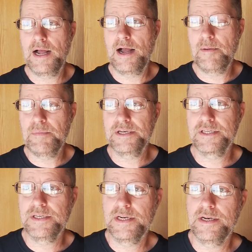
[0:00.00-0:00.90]
I
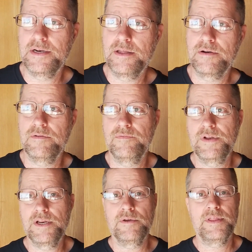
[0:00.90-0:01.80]
mentioned in another
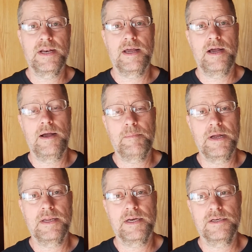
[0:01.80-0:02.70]
video that I
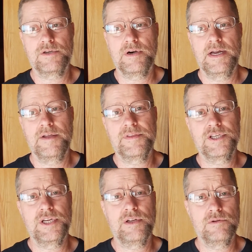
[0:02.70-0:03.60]
might like to try out the
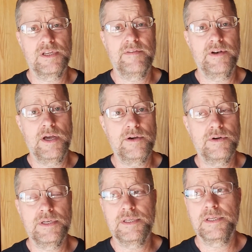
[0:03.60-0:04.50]
Shinko
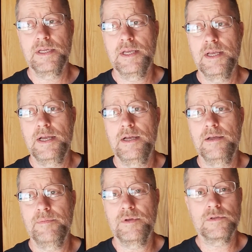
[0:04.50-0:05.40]
700s.
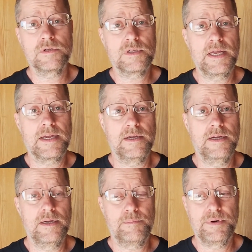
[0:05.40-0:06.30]
Those look like
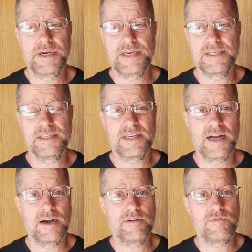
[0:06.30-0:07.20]
a pretty decent
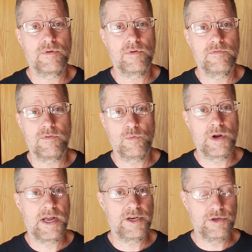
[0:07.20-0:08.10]
tire for
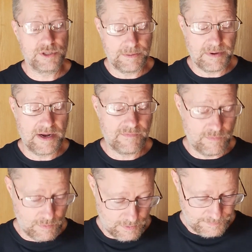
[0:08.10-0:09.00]
what I'd use the bike
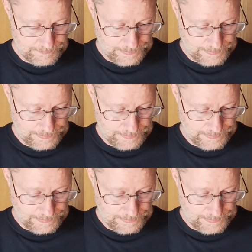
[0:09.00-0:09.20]
for.